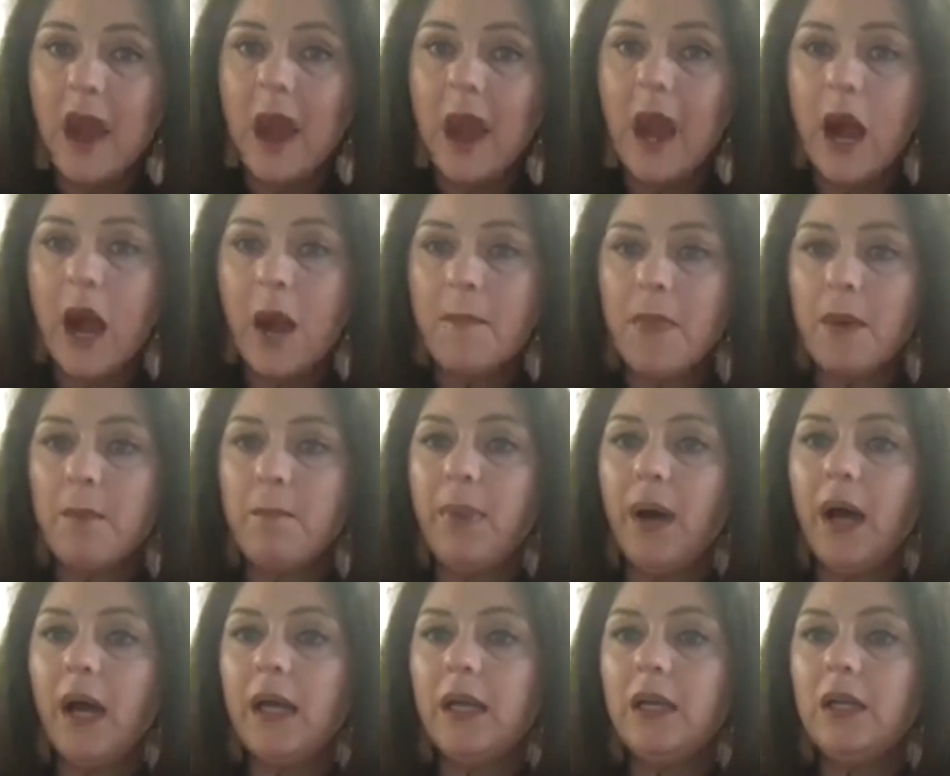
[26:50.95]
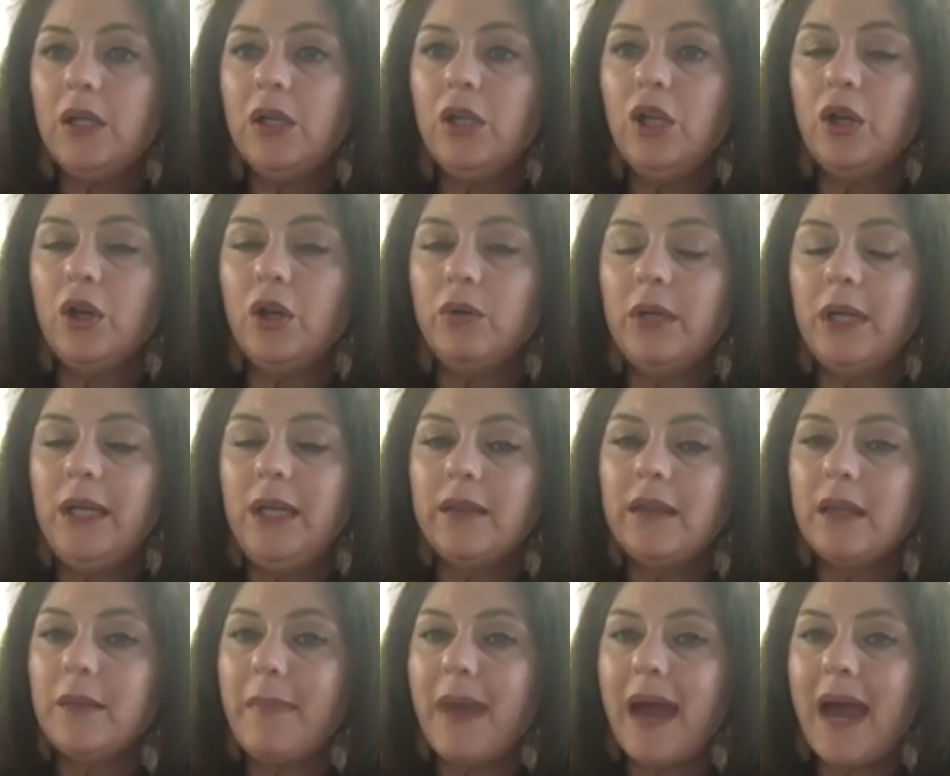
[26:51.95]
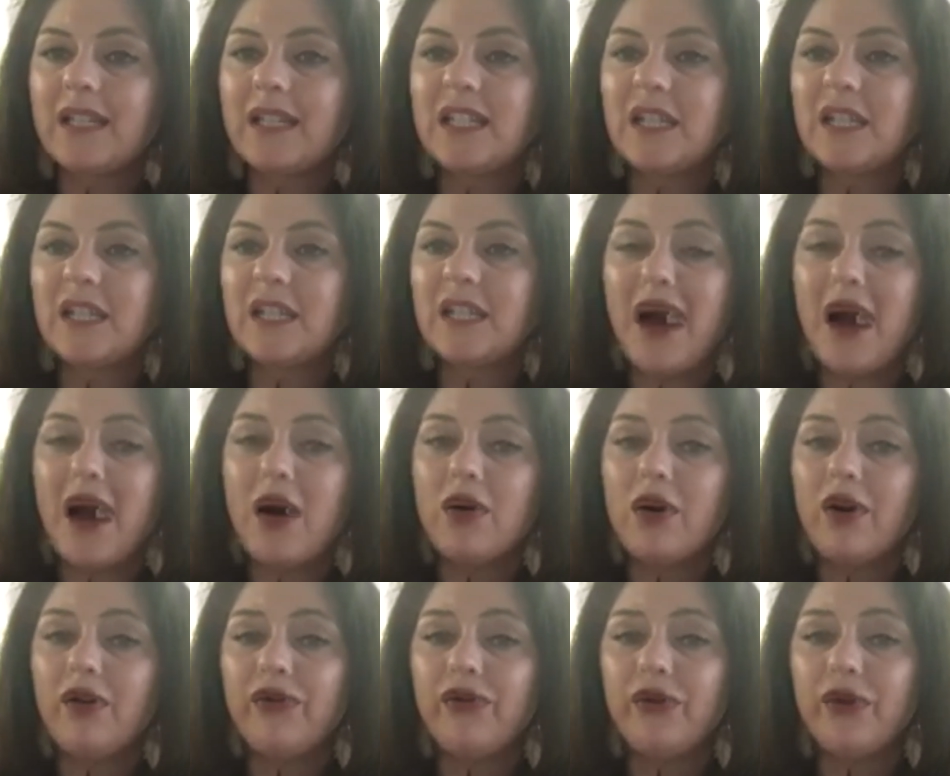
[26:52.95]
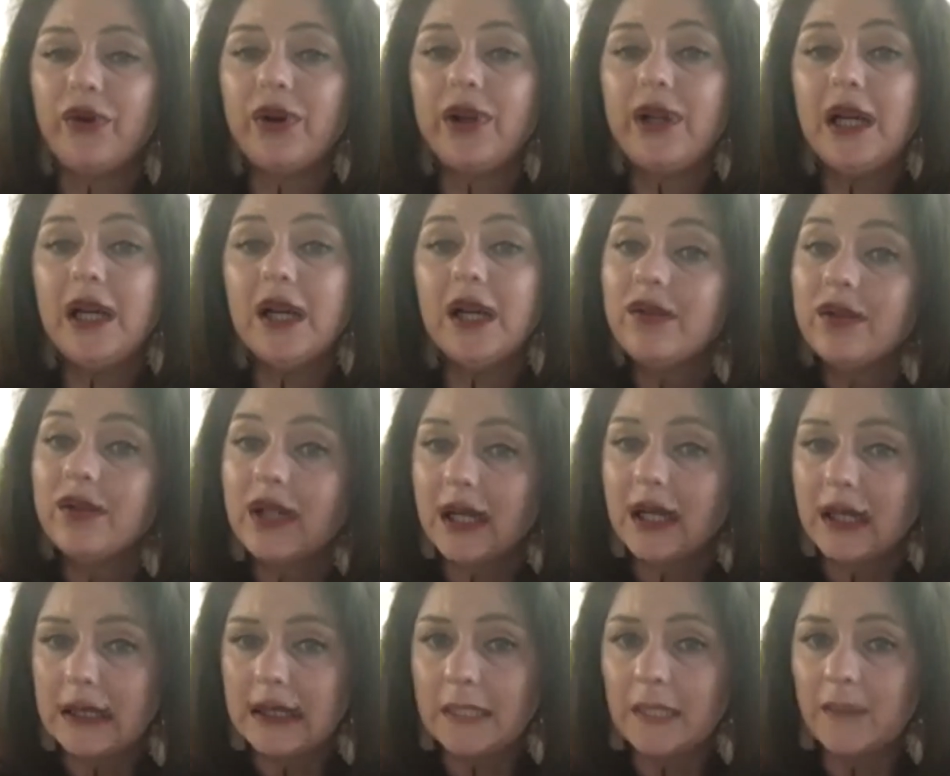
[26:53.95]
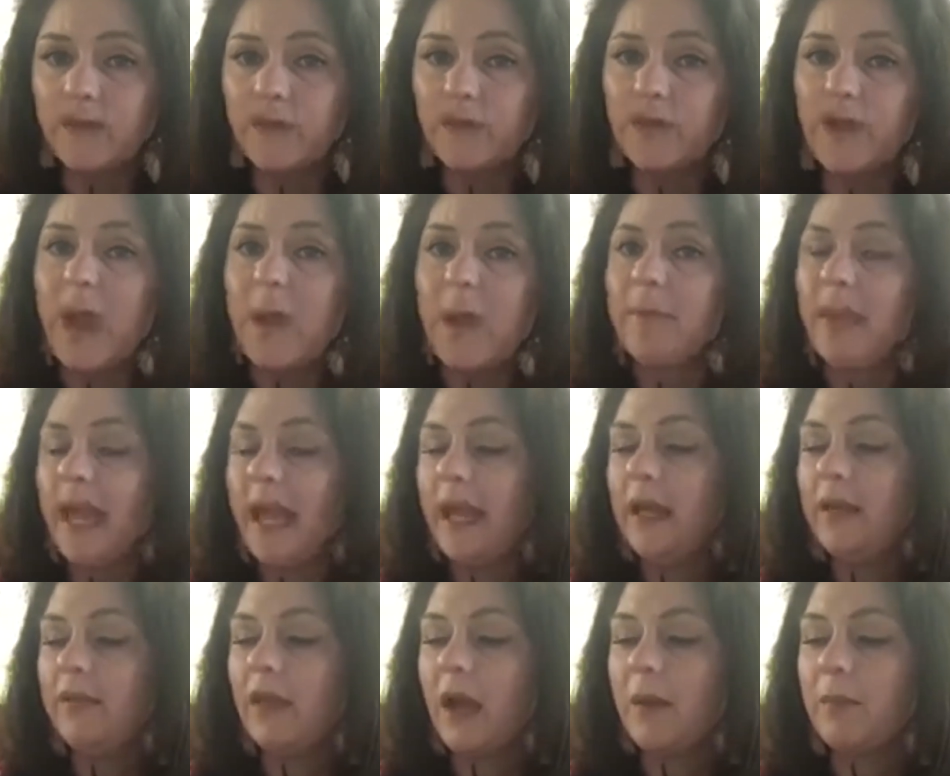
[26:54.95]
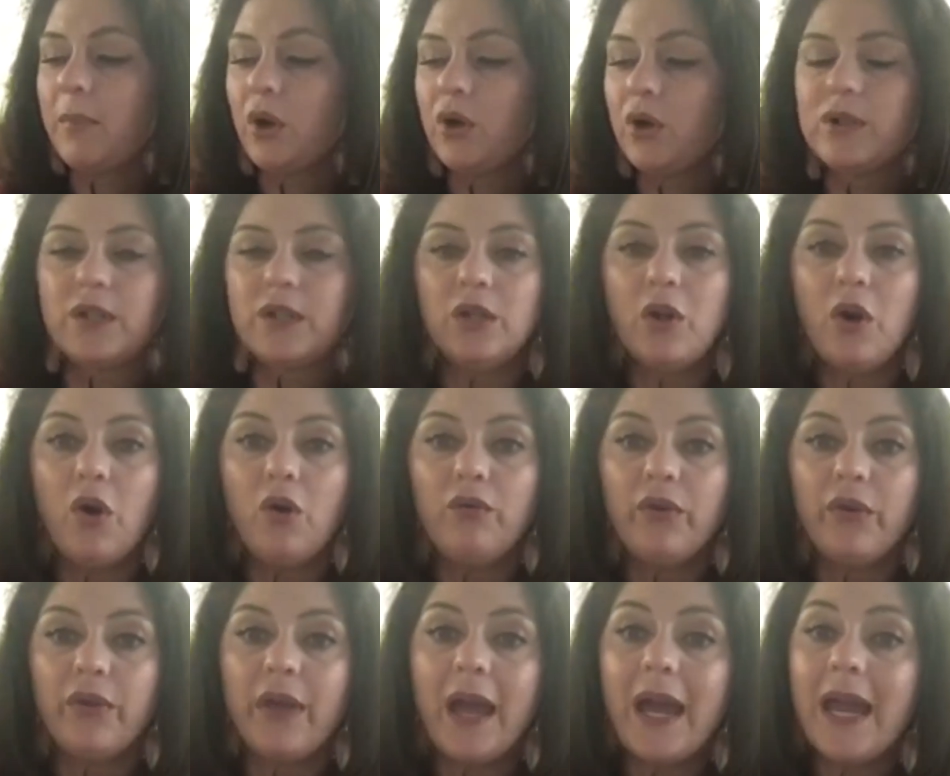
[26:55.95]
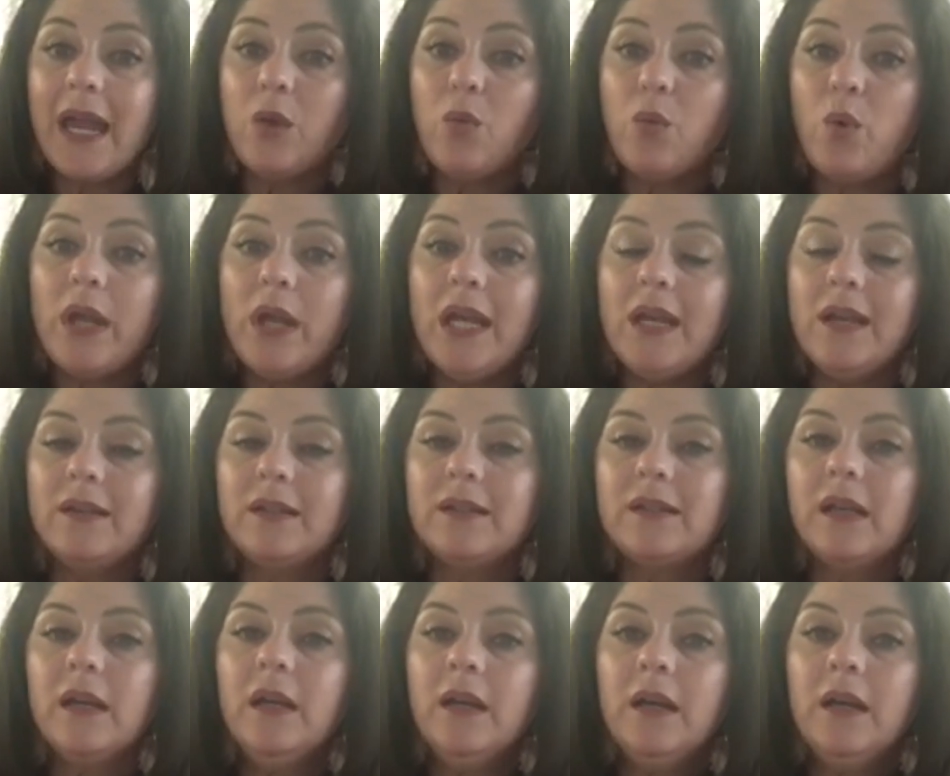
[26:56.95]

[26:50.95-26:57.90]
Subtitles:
But, to get the maximum amount of forgiveness, if you're not paying that person over the 8 weeks,